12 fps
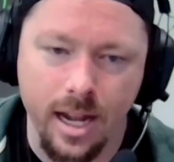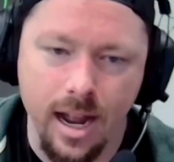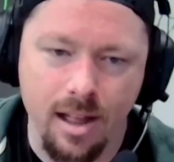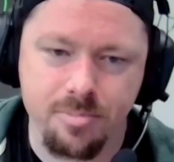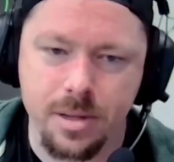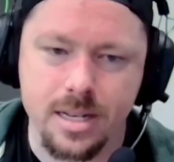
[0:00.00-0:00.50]

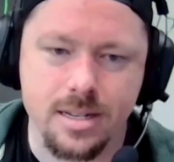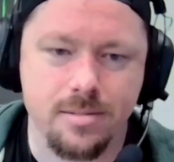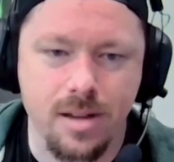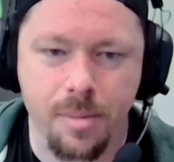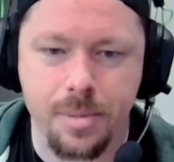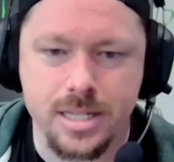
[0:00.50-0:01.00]
I've
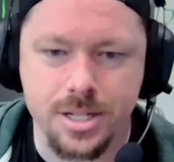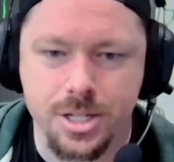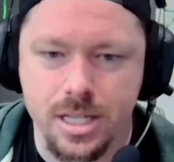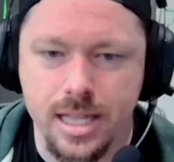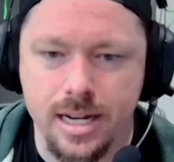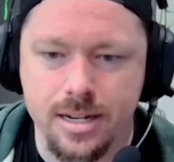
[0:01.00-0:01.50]
been
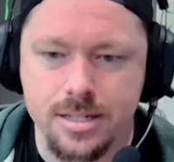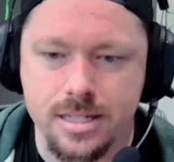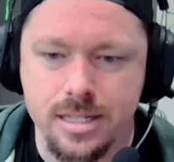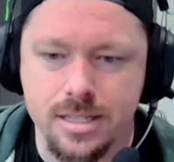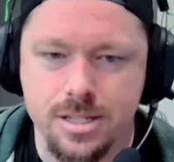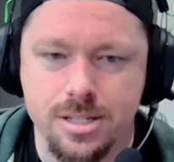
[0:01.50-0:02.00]
teaching there
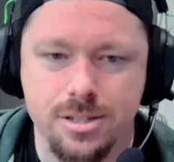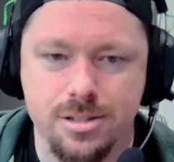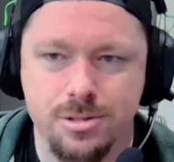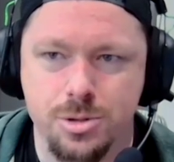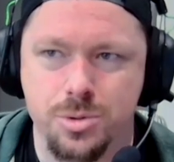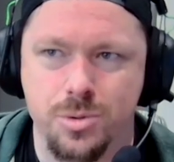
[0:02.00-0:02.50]
since
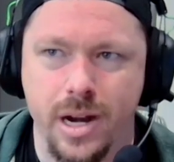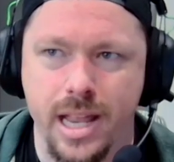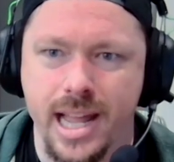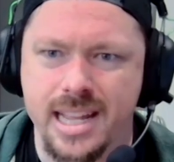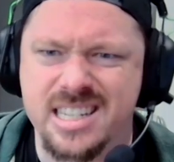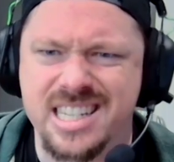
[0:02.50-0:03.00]

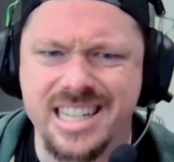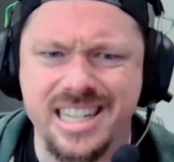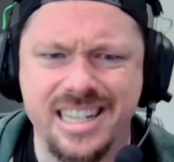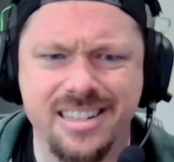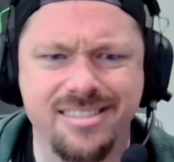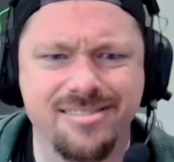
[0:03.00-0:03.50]

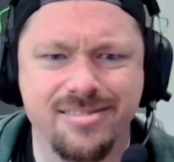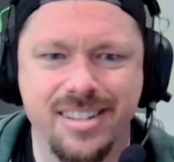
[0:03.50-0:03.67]
2019.